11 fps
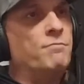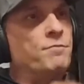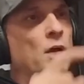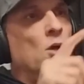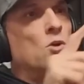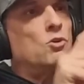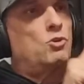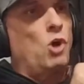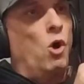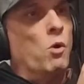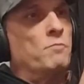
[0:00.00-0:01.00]
Oh, the calves.
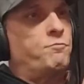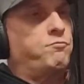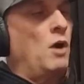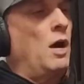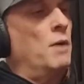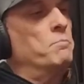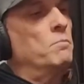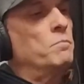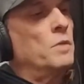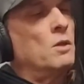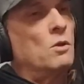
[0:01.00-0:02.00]

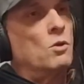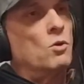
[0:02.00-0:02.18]
Okay.